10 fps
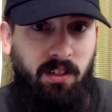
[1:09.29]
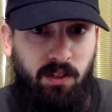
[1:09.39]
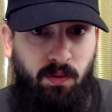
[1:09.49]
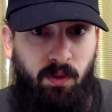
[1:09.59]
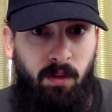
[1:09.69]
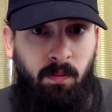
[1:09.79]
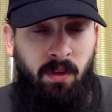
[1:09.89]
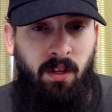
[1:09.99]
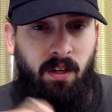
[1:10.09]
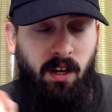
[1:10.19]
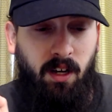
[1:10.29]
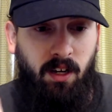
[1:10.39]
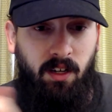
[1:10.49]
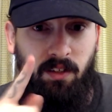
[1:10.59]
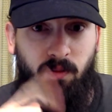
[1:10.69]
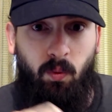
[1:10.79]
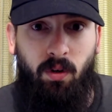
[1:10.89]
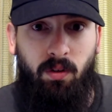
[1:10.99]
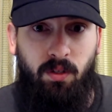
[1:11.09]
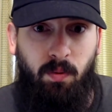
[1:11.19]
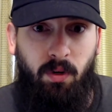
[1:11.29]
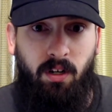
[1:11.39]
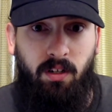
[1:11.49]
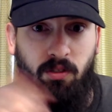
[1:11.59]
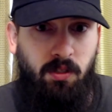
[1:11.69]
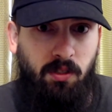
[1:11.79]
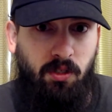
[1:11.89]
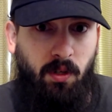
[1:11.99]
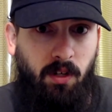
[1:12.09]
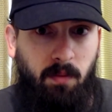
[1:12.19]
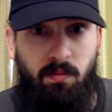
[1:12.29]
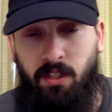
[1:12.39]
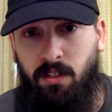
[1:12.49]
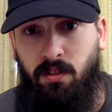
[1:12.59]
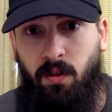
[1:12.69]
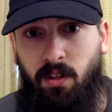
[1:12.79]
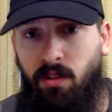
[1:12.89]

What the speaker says: and it's from War of the Spark. She just showed up. She has no